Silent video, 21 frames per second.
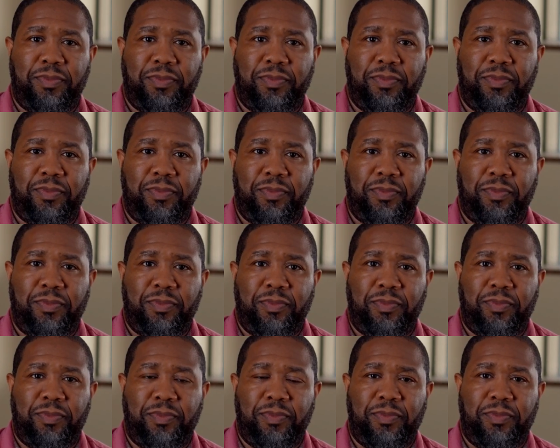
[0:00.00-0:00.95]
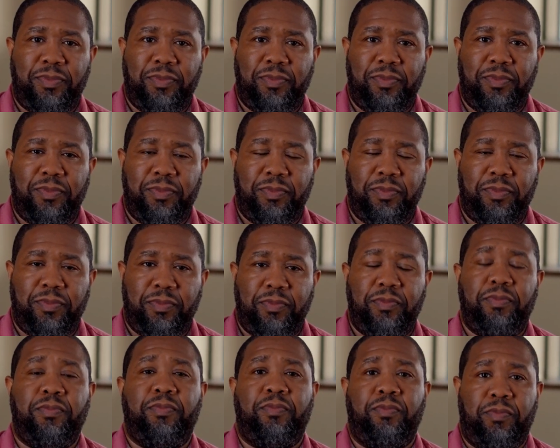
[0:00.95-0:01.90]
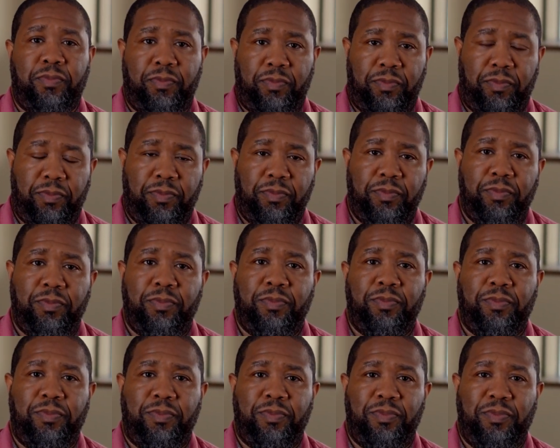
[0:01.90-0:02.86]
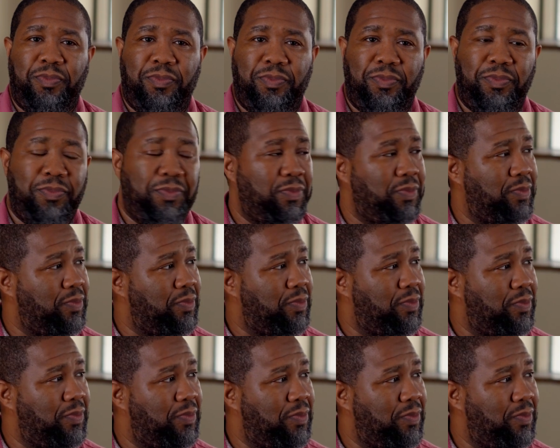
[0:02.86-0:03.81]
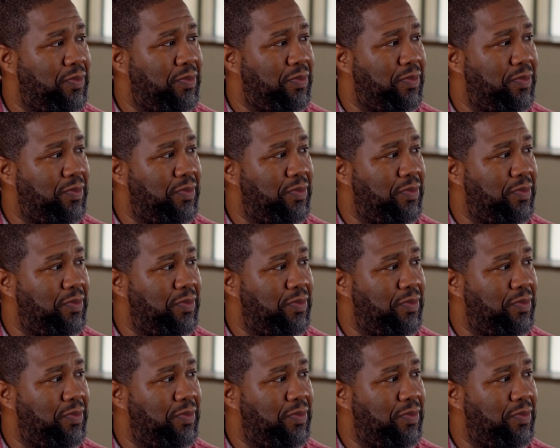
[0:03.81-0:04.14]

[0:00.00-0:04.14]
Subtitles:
The person shown says nothing.